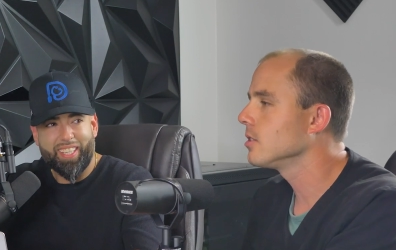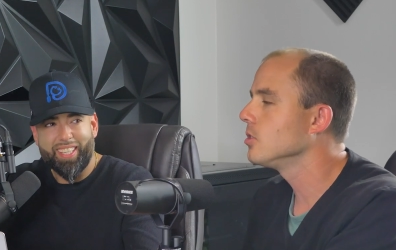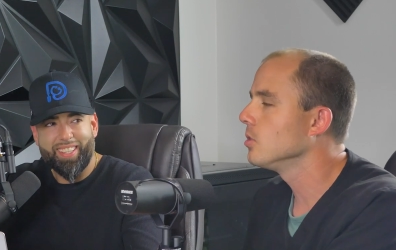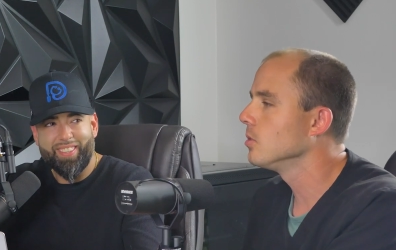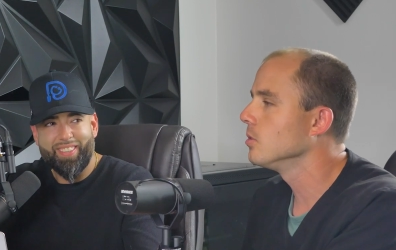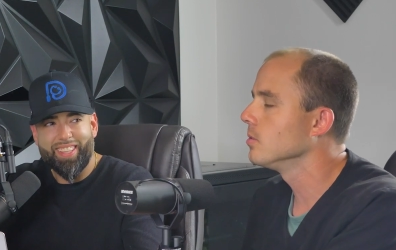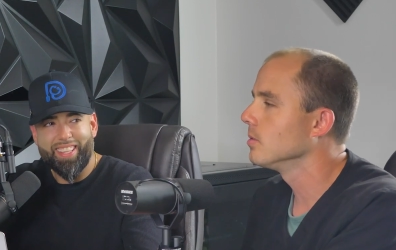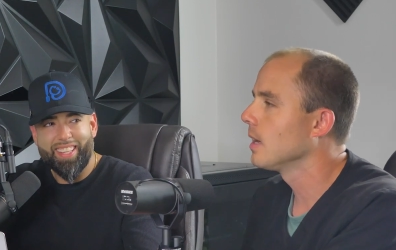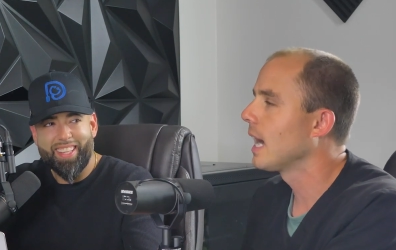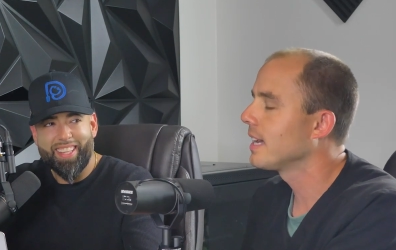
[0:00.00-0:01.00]
Speaker 1: to do,
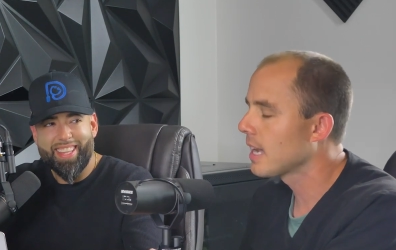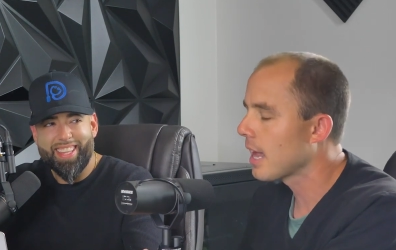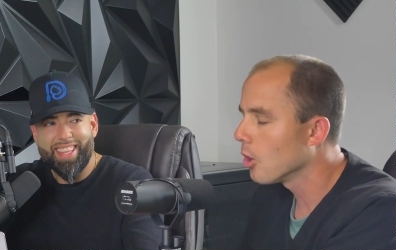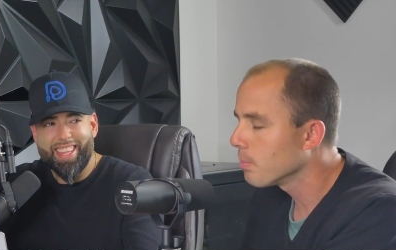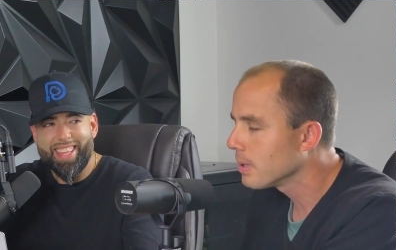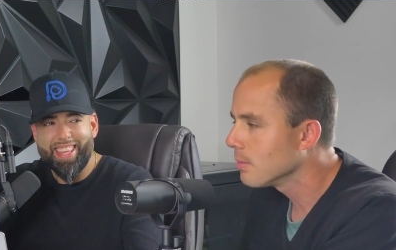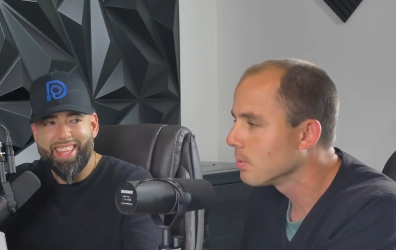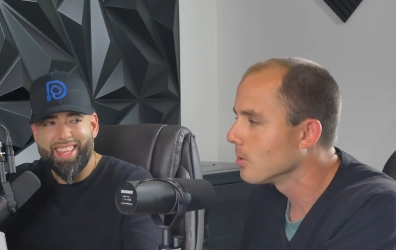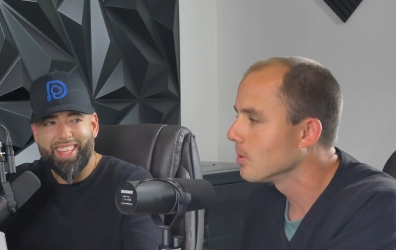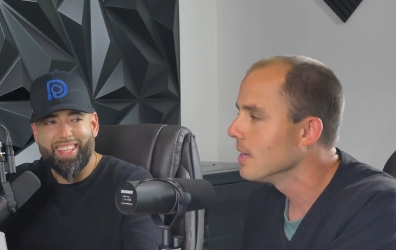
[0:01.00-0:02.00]
I get to help
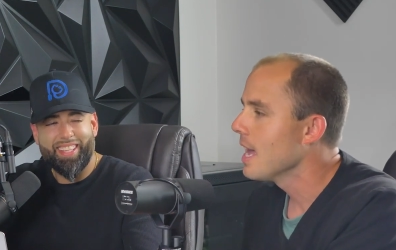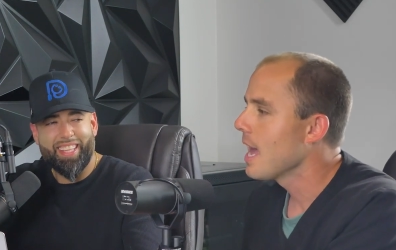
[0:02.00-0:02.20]
people.